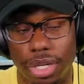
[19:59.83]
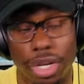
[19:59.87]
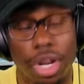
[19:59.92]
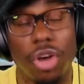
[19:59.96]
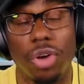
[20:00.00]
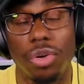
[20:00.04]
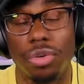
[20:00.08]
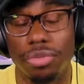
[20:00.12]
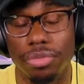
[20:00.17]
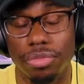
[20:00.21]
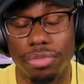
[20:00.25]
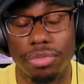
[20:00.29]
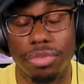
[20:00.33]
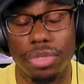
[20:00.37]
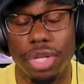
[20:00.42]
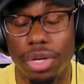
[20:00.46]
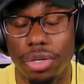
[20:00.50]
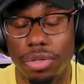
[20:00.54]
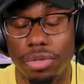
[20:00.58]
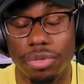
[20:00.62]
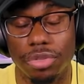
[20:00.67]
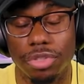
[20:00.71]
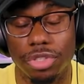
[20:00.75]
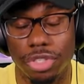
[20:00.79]
No,
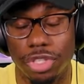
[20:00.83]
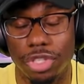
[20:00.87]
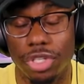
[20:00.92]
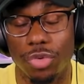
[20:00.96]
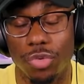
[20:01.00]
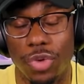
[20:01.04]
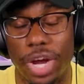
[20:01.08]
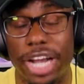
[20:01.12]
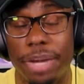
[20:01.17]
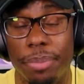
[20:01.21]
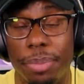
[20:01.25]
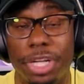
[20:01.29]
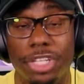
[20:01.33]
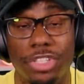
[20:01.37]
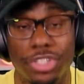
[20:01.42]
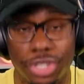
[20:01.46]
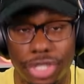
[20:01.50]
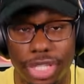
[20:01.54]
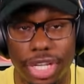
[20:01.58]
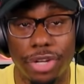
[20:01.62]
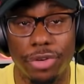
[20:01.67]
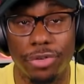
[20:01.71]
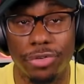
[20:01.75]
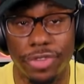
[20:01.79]
no, you're right about
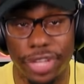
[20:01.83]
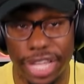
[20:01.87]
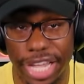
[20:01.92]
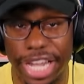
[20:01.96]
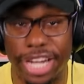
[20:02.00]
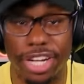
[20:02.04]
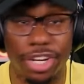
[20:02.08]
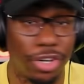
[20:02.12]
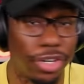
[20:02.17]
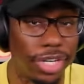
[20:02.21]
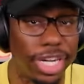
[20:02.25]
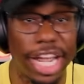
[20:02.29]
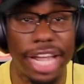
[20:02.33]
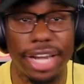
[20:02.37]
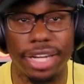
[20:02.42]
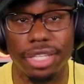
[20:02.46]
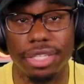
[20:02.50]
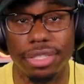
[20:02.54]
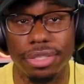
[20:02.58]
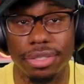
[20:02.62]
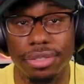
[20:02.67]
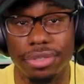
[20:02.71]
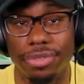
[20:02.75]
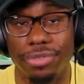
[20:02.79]
yourself and her
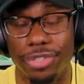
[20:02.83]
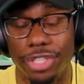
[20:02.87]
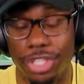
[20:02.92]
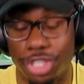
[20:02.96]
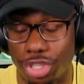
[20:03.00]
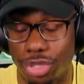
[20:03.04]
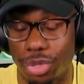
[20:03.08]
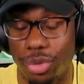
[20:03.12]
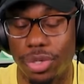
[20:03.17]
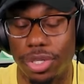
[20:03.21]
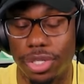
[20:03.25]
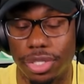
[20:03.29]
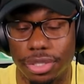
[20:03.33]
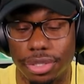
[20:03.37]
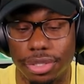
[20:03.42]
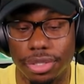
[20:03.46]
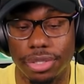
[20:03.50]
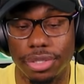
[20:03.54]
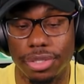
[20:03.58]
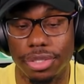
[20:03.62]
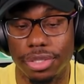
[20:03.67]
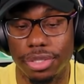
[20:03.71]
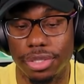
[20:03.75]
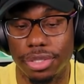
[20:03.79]
daddy, for sure.
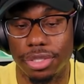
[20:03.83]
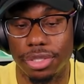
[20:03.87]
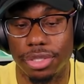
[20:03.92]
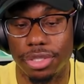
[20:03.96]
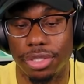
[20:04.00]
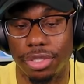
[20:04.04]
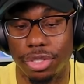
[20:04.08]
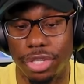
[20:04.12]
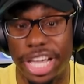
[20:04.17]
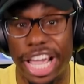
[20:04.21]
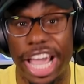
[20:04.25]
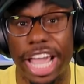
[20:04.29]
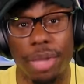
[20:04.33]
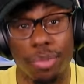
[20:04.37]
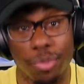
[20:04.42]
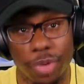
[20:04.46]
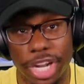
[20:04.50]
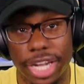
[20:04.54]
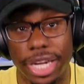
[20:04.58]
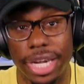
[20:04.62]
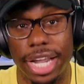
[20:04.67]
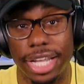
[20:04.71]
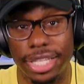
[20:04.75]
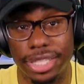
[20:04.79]
Game
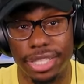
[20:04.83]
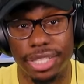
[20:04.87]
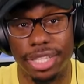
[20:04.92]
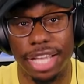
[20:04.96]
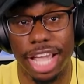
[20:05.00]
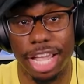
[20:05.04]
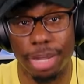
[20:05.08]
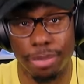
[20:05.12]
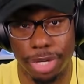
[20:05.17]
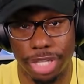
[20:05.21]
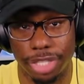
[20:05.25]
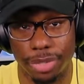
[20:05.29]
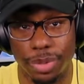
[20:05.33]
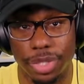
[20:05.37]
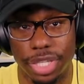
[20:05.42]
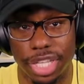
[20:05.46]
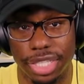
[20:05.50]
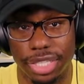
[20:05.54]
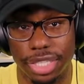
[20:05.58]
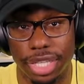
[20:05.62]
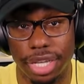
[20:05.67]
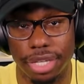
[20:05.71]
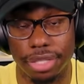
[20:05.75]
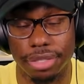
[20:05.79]
recognizes game. That's what
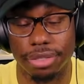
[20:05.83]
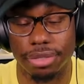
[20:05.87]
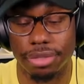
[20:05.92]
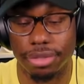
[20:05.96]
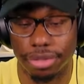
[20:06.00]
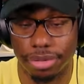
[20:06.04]
they say.